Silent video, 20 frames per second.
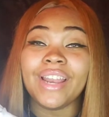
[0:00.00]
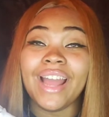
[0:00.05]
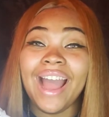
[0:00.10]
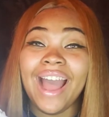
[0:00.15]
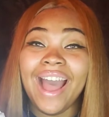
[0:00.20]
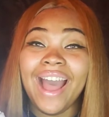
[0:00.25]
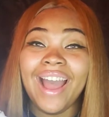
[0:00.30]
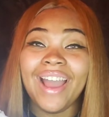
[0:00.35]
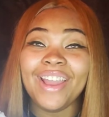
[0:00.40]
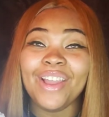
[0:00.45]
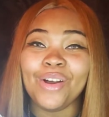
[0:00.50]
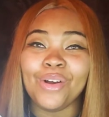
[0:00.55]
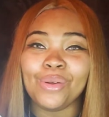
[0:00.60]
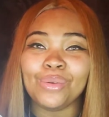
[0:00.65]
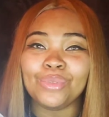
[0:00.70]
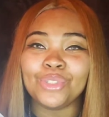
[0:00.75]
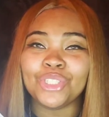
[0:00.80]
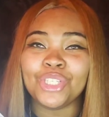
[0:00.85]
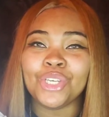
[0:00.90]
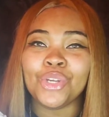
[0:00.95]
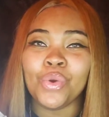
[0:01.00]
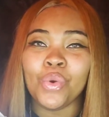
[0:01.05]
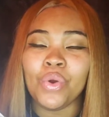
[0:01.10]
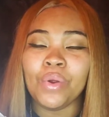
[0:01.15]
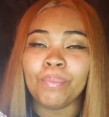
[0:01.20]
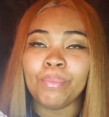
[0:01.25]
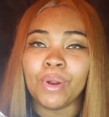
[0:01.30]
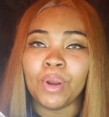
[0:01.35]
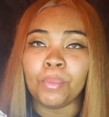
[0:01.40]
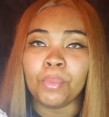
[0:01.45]
High OG
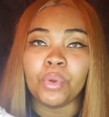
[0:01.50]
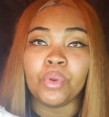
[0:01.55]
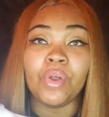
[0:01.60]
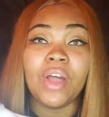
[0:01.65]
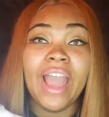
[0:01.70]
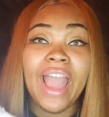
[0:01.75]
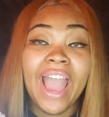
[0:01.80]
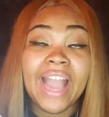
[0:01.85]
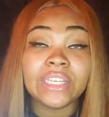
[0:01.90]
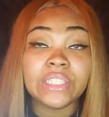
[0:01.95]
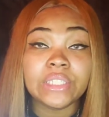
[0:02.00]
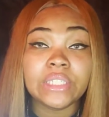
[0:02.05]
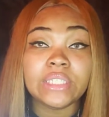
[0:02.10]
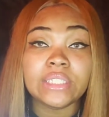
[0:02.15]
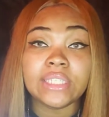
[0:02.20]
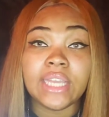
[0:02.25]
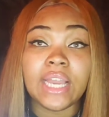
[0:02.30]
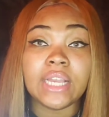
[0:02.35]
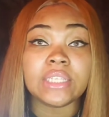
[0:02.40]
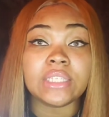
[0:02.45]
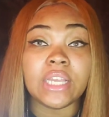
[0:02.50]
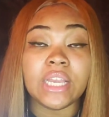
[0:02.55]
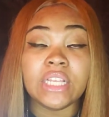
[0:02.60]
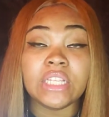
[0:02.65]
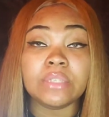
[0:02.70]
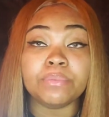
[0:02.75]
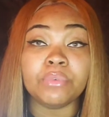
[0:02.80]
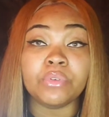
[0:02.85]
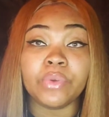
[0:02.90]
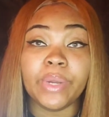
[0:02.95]
Court Purple actually takes
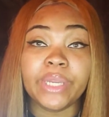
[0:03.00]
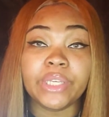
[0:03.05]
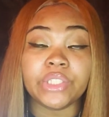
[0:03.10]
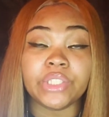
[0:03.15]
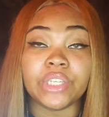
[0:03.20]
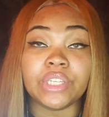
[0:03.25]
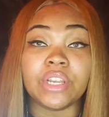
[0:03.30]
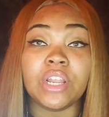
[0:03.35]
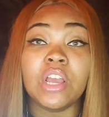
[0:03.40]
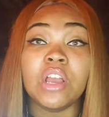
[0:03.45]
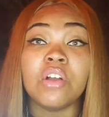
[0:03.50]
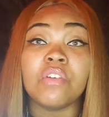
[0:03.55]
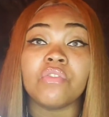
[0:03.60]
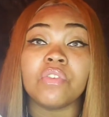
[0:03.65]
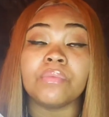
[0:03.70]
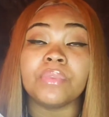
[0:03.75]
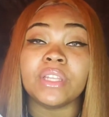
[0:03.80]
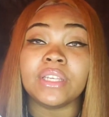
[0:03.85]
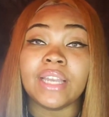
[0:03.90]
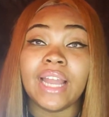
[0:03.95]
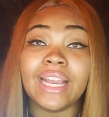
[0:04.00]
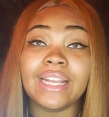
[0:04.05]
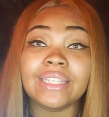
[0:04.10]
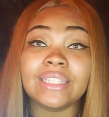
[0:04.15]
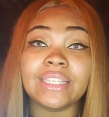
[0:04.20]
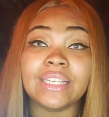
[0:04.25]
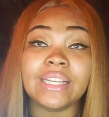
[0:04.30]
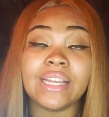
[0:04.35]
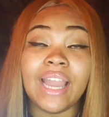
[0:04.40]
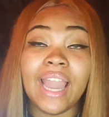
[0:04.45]
inspiration from the
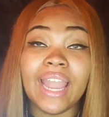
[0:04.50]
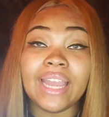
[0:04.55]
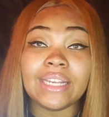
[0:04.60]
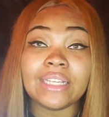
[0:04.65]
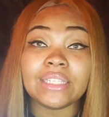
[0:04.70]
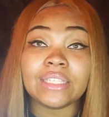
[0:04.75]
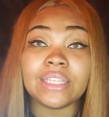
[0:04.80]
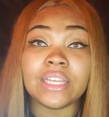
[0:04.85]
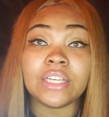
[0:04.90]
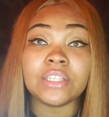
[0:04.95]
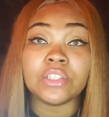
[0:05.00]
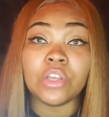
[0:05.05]
1986